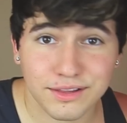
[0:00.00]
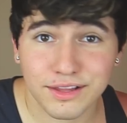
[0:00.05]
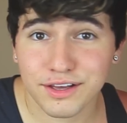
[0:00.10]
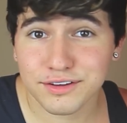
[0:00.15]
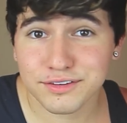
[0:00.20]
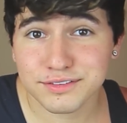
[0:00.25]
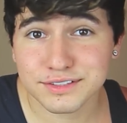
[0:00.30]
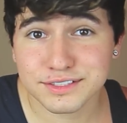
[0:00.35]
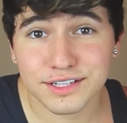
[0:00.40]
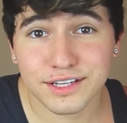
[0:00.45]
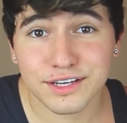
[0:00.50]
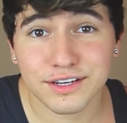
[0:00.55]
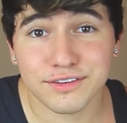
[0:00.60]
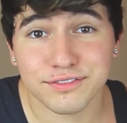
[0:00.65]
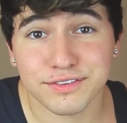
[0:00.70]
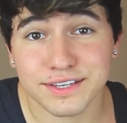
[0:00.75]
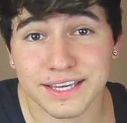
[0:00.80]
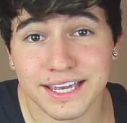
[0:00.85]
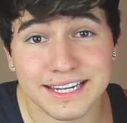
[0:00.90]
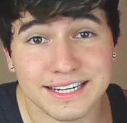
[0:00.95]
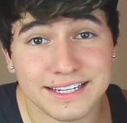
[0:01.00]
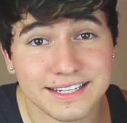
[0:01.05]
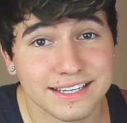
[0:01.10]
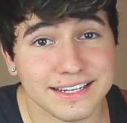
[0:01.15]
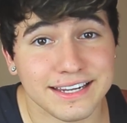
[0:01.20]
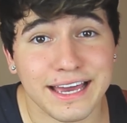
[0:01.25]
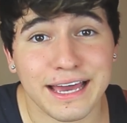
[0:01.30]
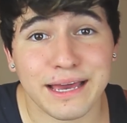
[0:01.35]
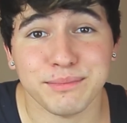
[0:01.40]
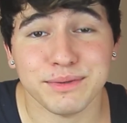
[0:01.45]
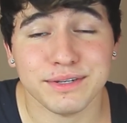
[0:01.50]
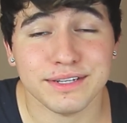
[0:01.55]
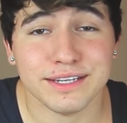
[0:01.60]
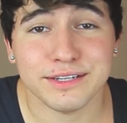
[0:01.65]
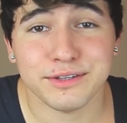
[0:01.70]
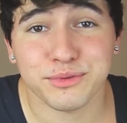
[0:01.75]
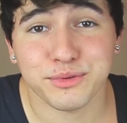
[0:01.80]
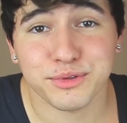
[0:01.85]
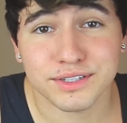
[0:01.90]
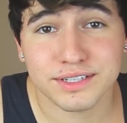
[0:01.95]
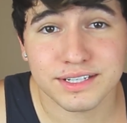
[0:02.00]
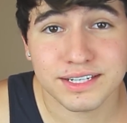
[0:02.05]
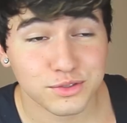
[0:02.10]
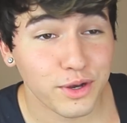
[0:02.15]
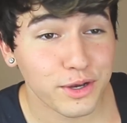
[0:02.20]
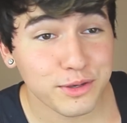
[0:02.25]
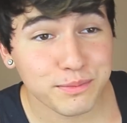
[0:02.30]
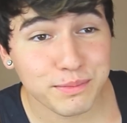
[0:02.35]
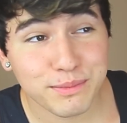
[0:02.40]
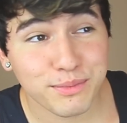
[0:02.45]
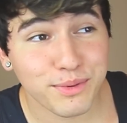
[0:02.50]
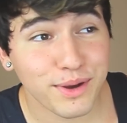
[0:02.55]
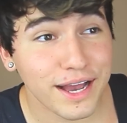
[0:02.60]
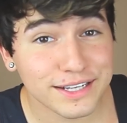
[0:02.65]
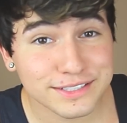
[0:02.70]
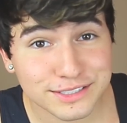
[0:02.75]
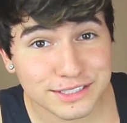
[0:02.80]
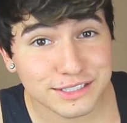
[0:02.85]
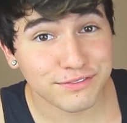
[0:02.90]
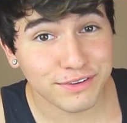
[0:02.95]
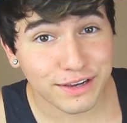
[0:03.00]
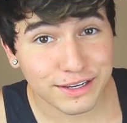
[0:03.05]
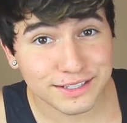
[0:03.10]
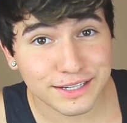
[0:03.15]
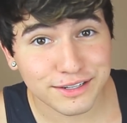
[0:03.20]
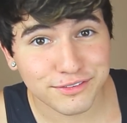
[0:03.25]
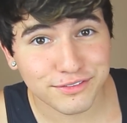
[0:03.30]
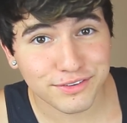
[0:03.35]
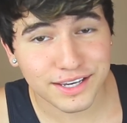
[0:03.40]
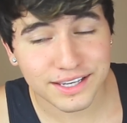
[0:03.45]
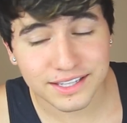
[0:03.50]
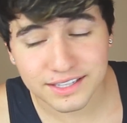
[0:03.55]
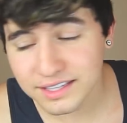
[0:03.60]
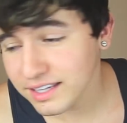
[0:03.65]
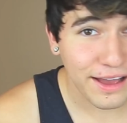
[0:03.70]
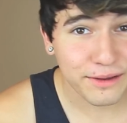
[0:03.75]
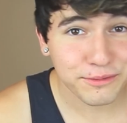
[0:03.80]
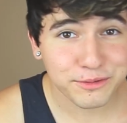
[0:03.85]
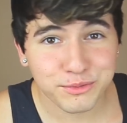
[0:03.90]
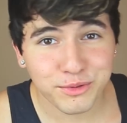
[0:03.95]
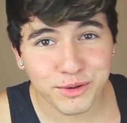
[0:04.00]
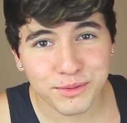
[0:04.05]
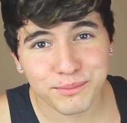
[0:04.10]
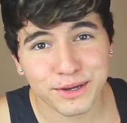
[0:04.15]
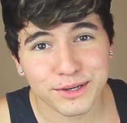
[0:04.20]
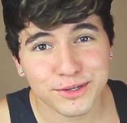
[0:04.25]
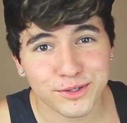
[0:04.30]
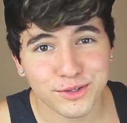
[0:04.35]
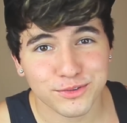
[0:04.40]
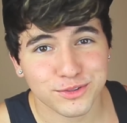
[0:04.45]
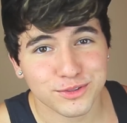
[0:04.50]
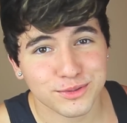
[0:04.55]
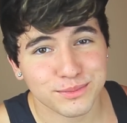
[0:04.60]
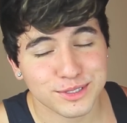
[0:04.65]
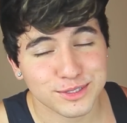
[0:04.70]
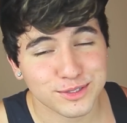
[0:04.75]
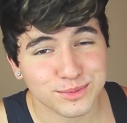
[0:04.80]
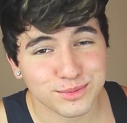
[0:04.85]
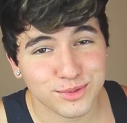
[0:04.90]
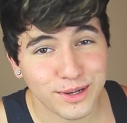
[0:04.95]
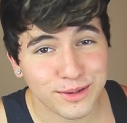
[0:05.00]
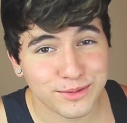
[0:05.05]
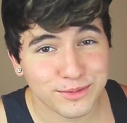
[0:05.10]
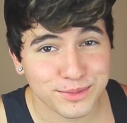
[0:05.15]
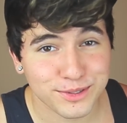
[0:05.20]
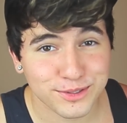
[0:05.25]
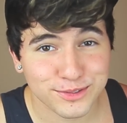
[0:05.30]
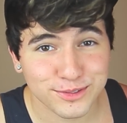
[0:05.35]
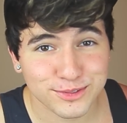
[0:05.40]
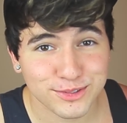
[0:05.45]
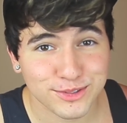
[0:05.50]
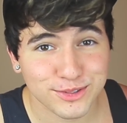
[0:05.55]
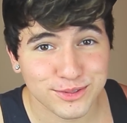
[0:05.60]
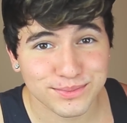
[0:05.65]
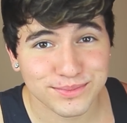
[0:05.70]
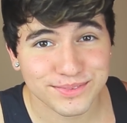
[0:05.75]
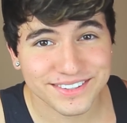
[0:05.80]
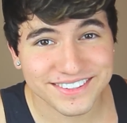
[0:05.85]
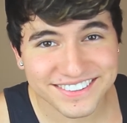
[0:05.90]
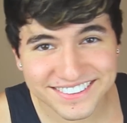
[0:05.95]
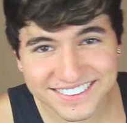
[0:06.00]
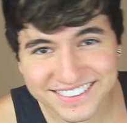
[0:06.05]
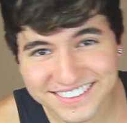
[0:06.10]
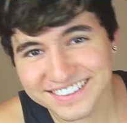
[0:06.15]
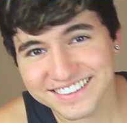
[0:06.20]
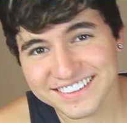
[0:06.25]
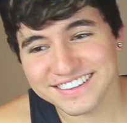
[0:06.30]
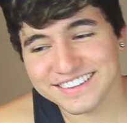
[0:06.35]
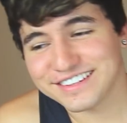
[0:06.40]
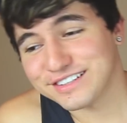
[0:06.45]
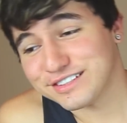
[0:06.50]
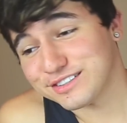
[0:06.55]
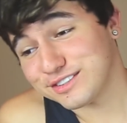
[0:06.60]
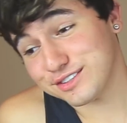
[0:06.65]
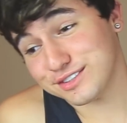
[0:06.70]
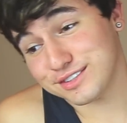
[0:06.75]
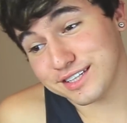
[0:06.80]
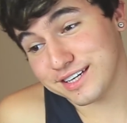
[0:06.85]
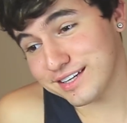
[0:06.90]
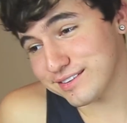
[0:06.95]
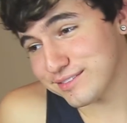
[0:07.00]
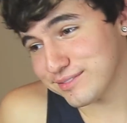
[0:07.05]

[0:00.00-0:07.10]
Love is love, and it can happen to anyone. So all you people asking if I date a fan, I would want my girlfriend to be subscribing to me on YouTube. Just saying.